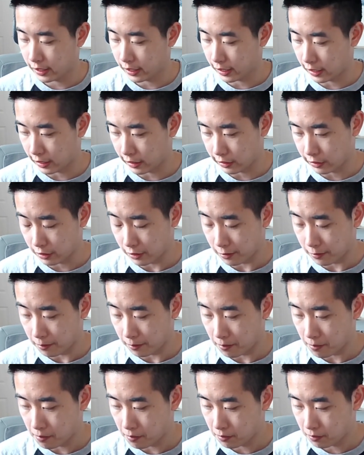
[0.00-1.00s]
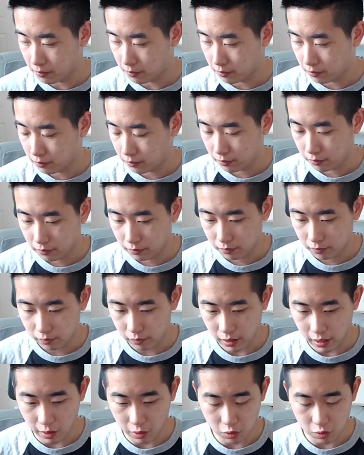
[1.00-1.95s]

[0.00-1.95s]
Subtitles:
And I